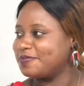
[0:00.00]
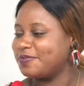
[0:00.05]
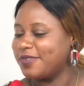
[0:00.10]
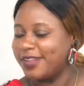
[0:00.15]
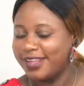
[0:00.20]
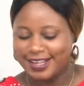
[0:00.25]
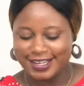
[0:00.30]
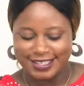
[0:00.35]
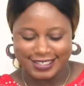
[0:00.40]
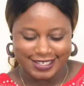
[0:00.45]

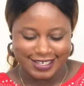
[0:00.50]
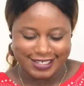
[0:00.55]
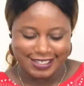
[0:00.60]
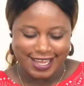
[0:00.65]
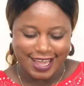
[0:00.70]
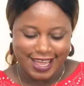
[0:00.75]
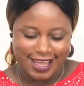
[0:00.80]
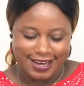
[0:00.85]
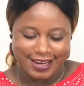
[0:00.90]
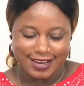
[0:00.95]
That's it.
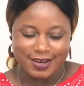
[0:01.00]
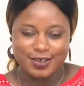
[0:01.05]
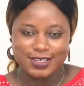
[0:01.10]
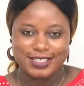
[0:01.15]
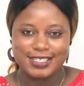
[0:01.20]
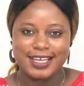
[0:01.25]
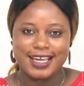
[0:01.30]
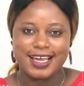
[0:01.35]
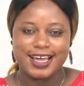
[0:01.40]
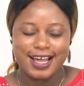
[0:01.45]
Let
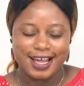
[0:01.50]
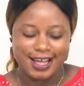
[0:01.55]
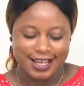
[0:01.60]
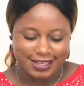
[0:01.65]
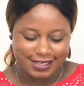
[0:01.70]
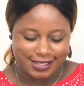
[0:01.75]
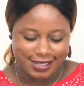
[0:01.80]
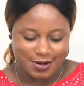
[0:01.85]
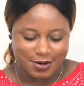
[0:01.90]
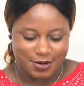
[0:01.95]
us take
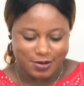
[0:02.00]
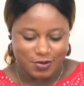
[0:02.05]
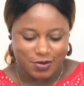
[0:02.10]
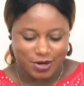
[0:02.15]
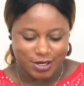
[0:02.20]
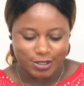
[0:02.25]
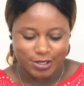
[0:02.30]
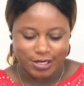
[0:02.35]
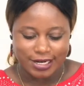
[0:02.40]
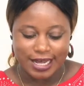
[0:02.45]
our second
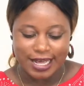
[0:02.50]
question.